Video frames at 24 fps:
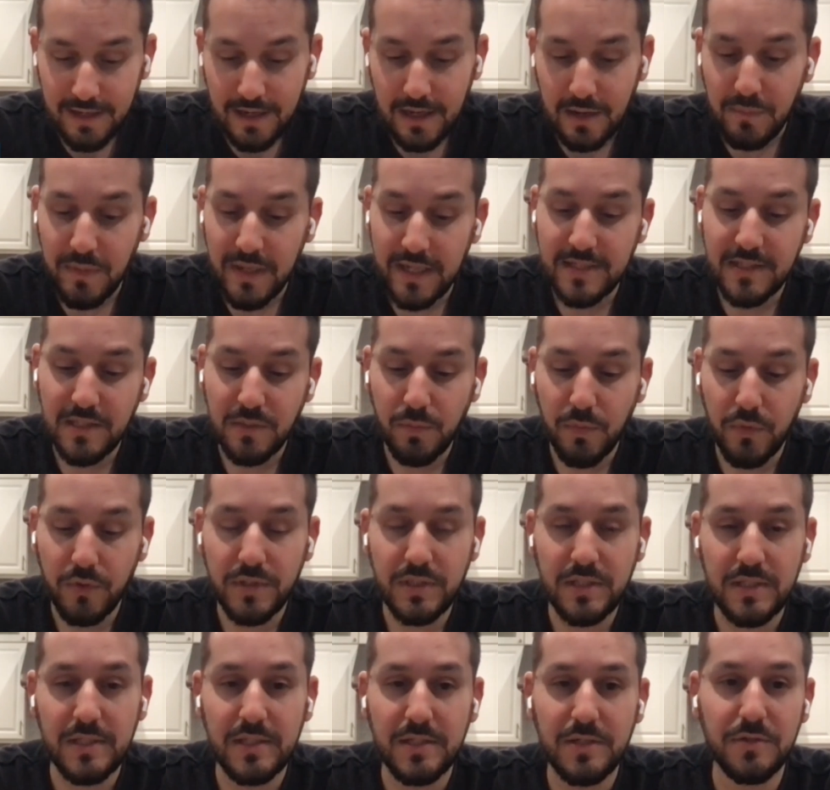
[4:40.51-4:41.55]
combat
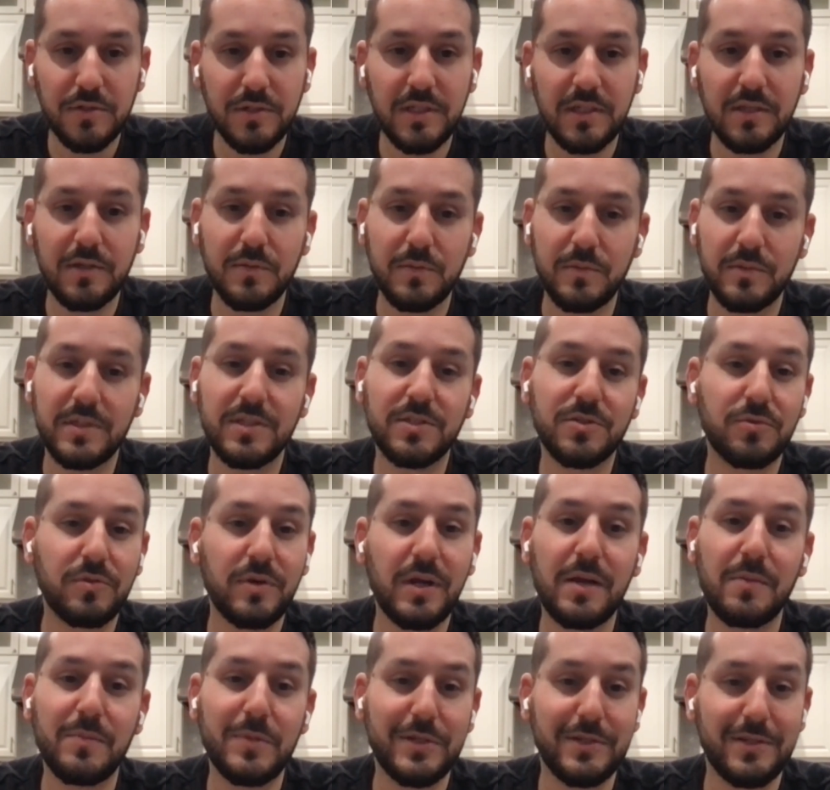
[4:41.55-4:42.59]
sports is you're dealing with
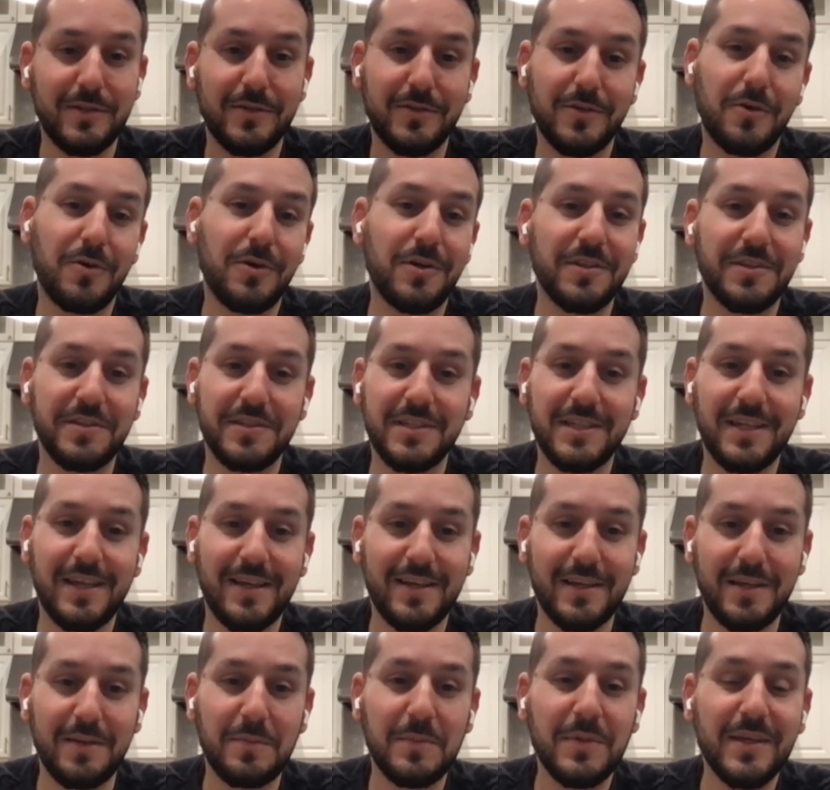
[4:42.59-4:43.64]
trauma all the
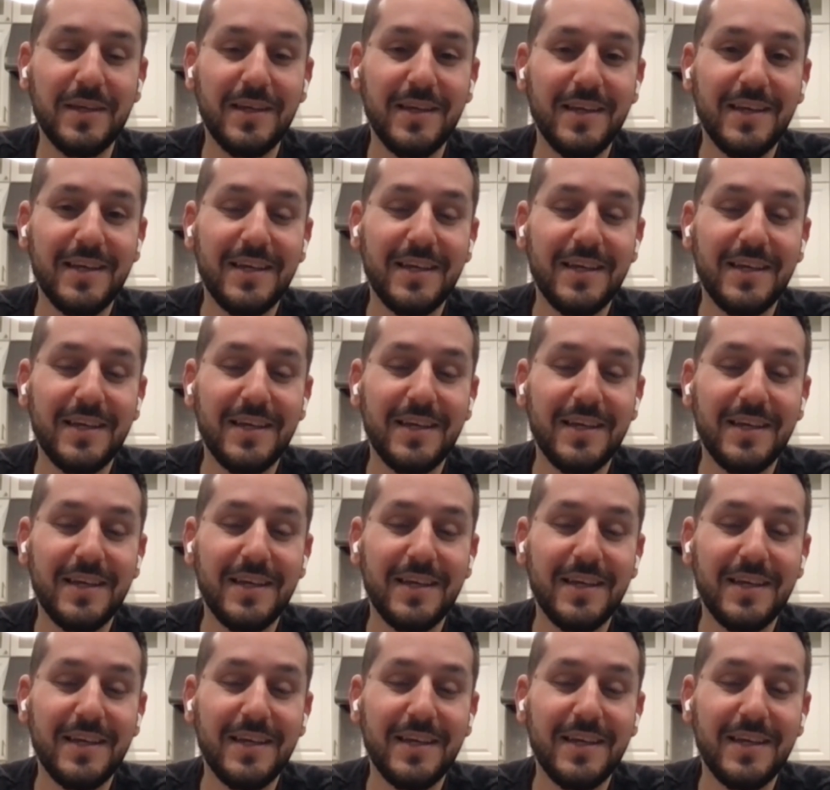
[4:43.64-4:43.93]
time